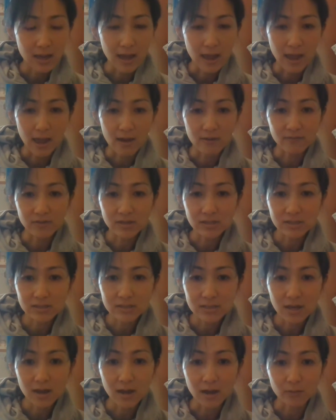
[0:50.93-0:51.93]
every
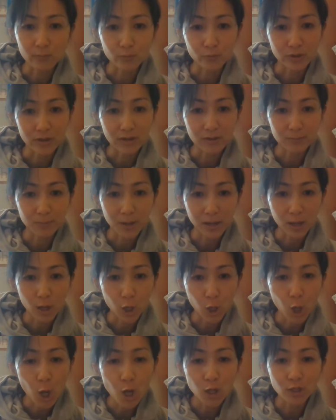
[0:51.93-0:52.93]
time we pick a
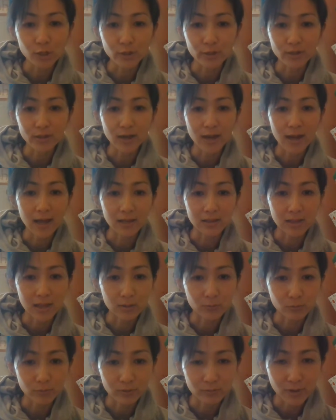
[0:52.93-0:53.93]
color and
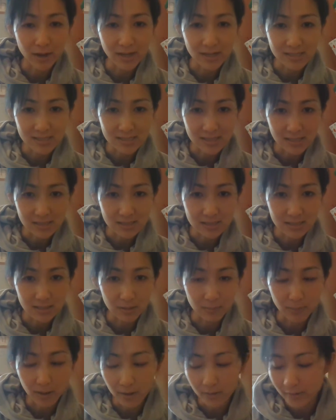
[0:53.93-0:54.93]
then we write a sentence
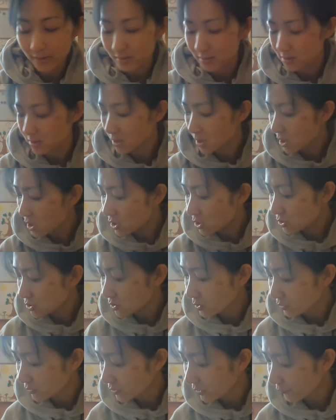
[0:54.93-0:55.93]
about it.
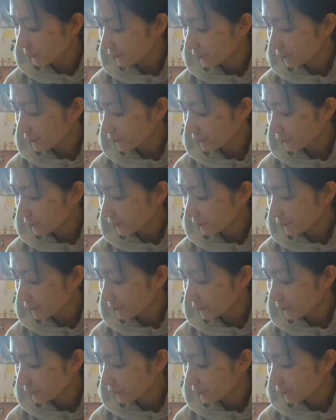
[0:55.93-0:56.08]
So the